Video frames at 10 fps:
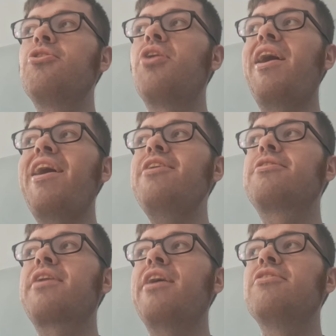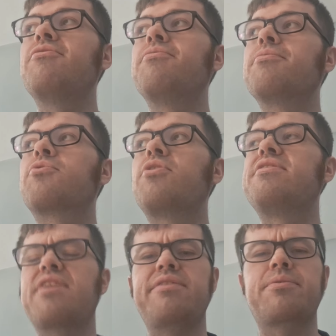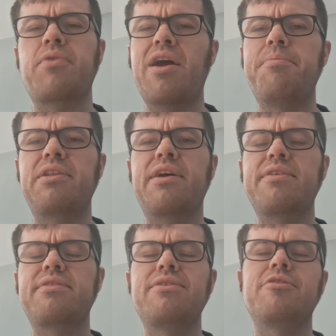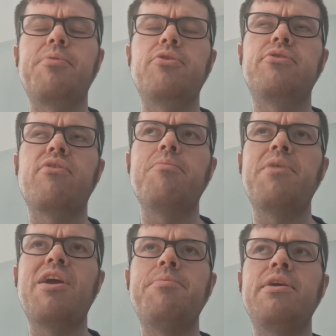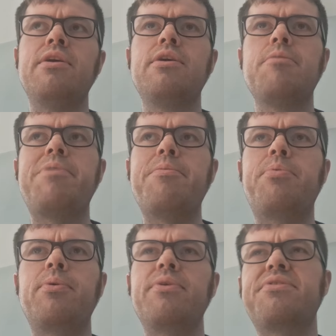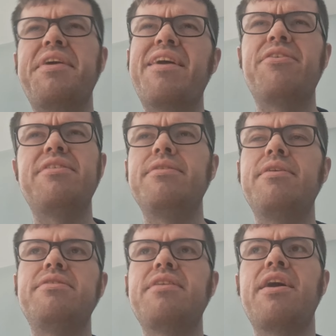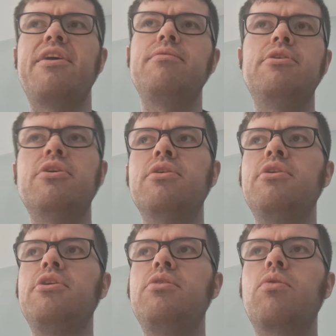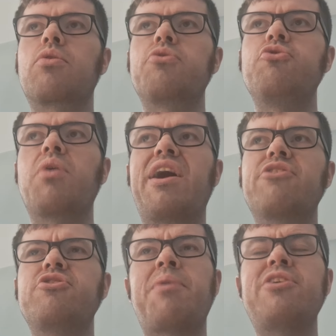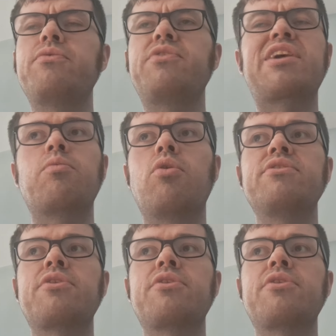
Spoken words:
Look, I kind of criticised him quite a bit last season, to be honest with you. Maybe people will sit here and say, you were too harsh on him. I don't think I was.